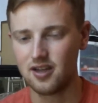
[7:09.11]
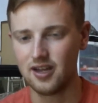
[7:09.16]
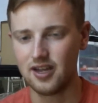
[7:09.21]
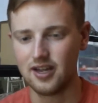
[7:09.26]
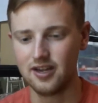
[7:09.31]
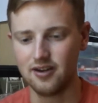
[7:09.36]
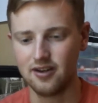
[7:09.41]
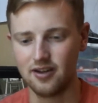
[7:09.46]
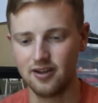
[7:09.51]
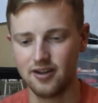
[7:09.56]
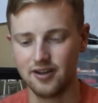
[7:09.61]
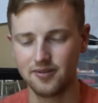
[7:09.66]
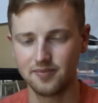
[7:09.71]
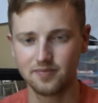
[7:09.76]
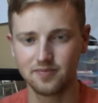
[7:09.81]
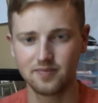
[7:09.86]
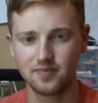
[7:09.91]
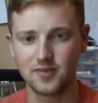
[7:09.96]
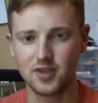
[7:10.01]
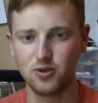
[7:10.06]
And
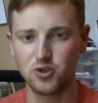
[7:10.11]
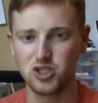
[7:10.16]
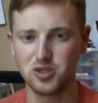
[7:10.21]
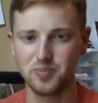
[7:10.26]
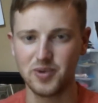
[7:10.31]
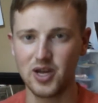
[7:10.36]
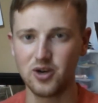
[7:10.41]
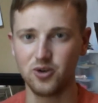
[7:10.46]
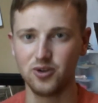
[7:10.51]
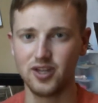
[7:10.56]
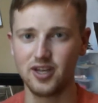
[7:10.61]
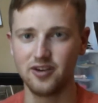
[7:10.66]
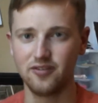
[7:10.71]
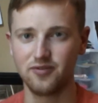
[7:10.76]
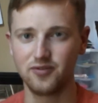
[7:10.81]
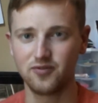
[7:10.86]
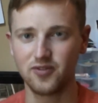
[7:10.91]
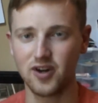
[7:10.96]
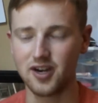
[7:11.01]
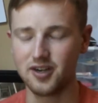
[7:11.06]
it's just a matter then
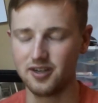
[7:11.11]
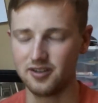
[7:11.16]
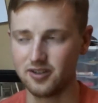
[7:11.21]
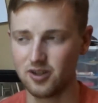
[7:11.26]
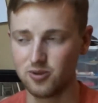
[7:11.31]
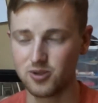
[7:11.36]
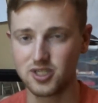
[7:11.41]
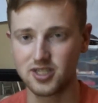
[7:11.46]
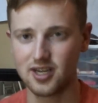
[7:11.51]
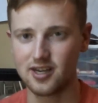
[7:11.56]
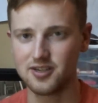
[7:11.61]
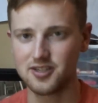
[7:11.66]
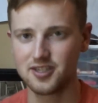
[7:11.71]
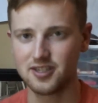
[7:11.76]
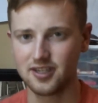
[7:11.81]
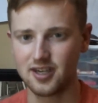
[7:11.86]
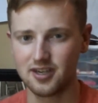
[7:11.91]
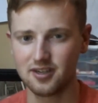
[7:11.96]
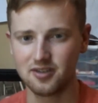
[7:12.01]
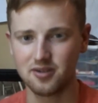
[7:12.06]
of finding those sites
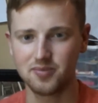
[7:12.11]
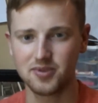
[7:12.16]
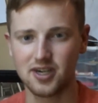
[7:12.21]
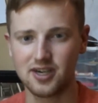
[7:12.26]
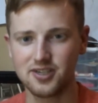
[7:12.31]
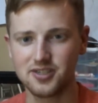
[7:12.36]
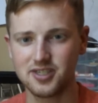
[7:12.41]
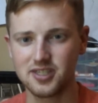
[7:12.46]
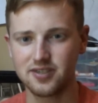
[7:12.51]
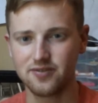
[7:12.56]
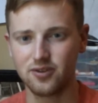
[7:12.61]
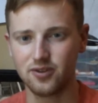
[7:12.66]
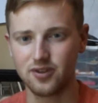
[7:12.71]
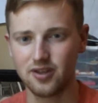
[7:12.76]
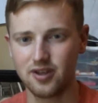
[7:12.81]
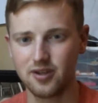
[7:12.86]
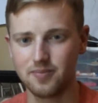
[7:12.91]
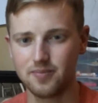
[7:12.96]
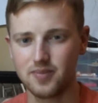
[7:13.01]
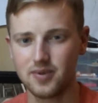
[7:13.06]
and getting the prices for
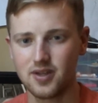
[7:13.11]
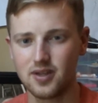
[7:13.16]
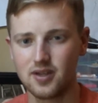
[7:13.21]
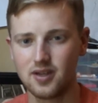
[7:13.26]
them.